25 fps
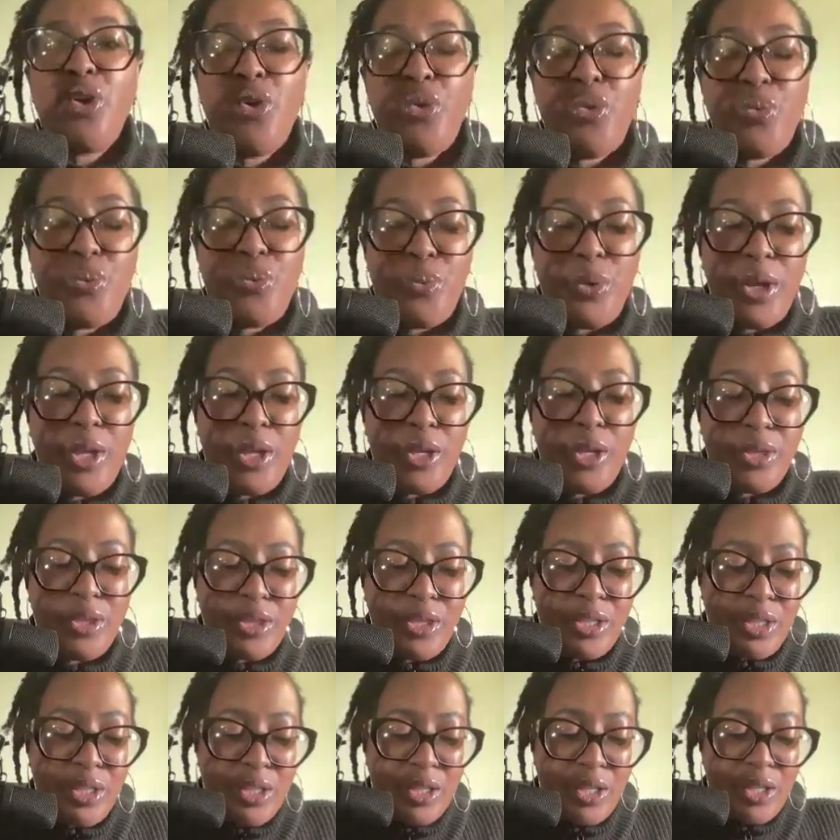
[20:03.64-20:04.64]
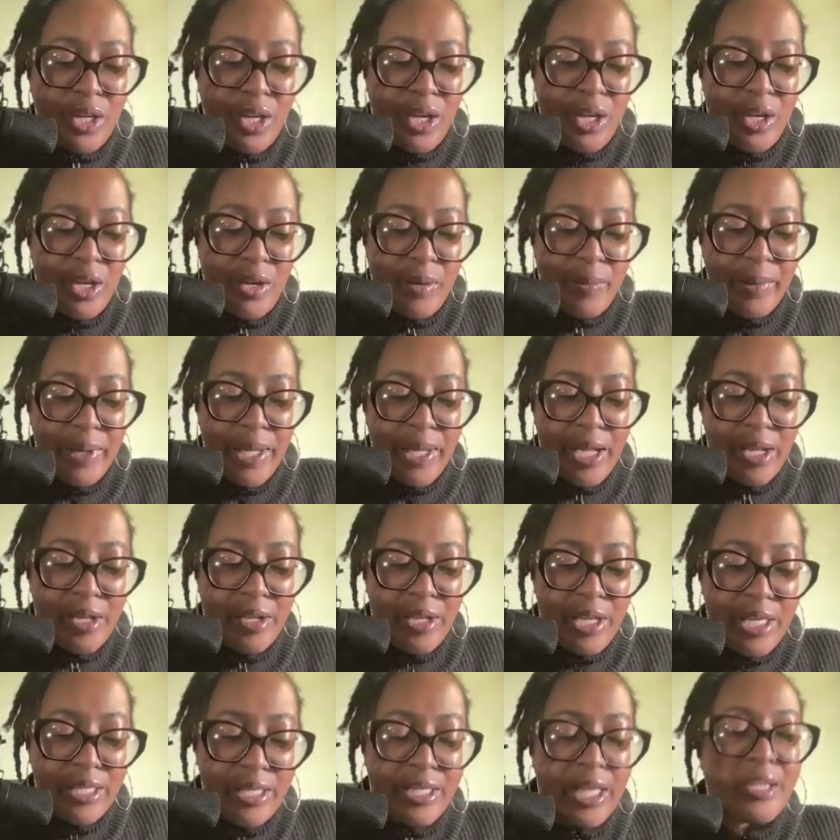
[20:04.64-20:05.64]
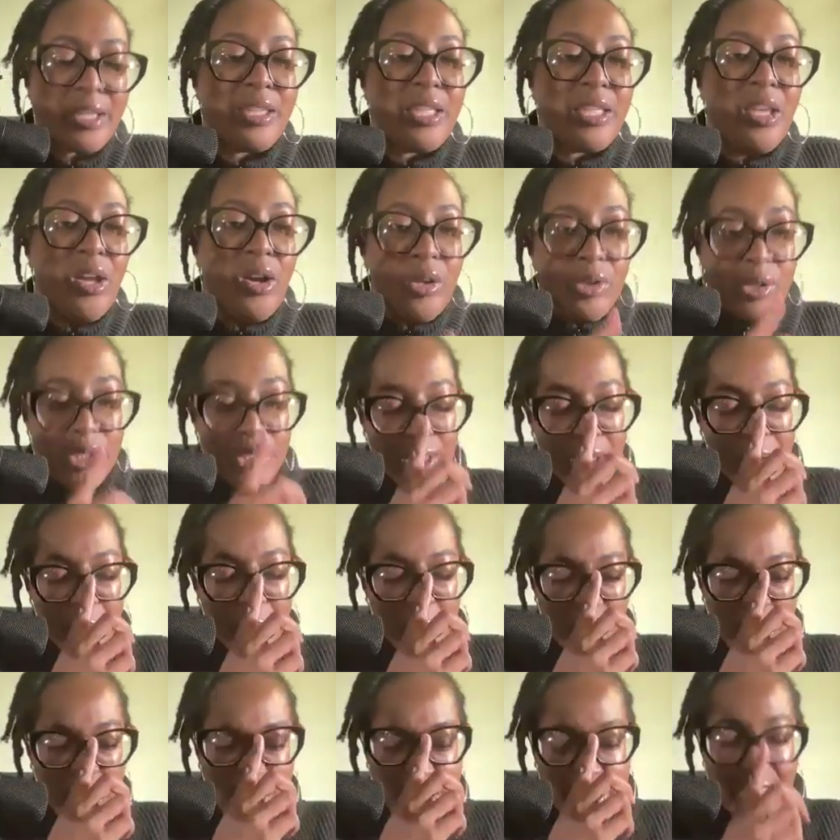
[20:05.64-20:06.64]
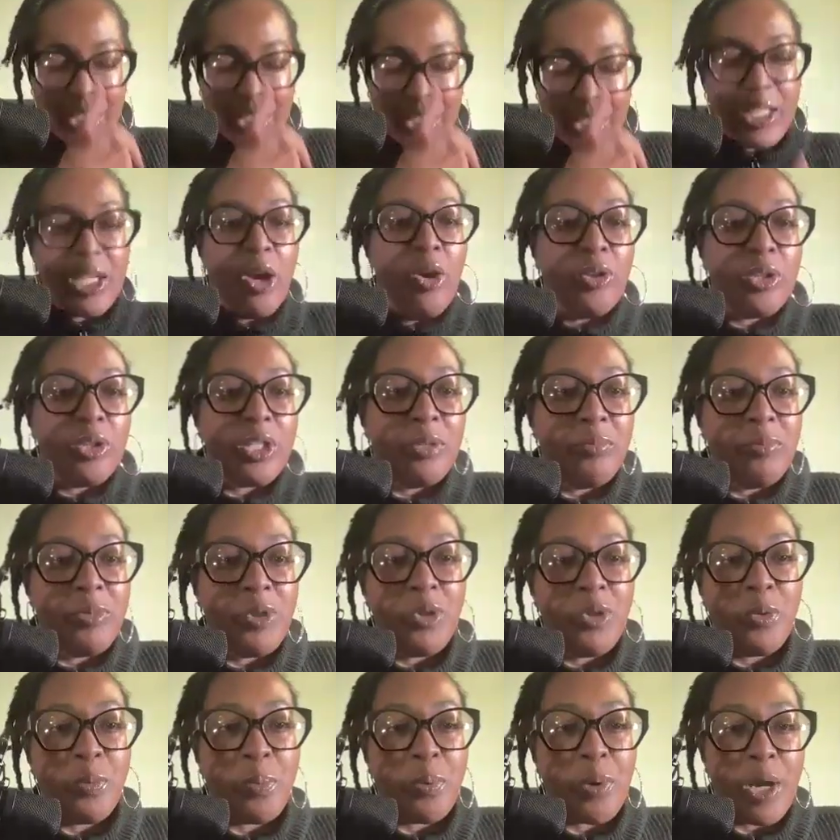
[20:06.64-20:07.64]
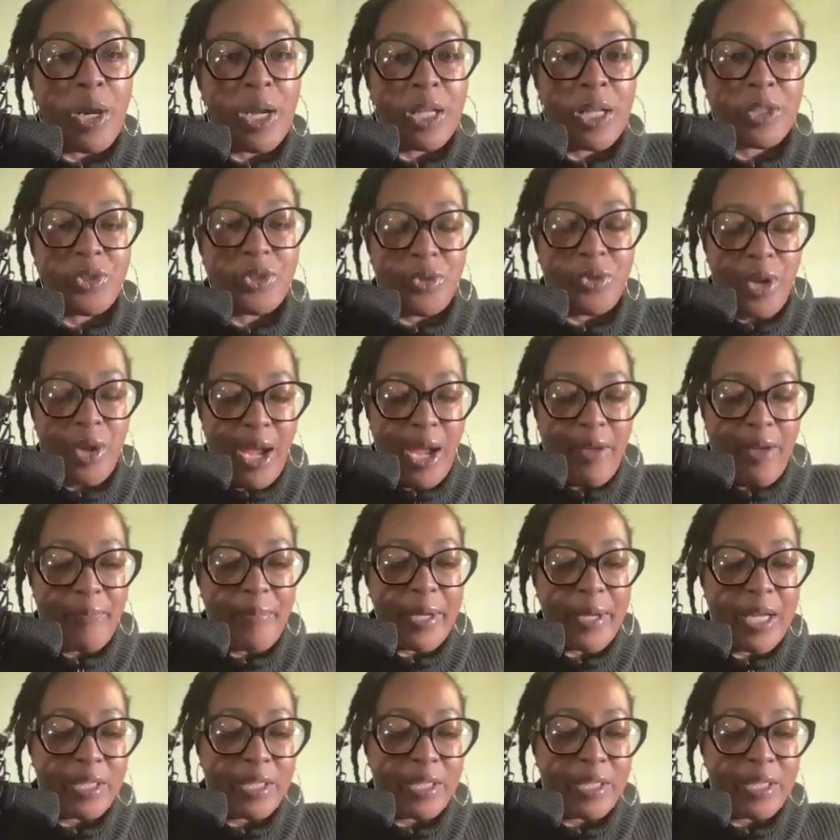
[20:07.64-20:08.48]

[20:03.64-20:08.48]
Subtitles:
So with the is that the only, number one, is that the only immune product you have?